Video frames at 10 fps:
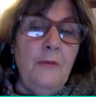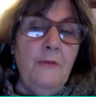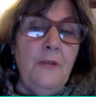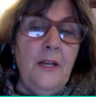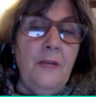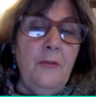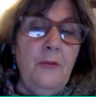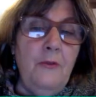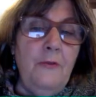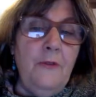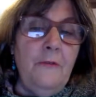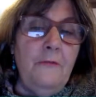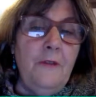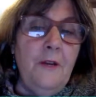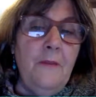we've kind of moved
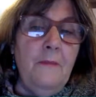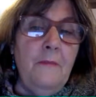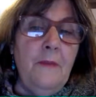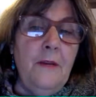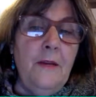from,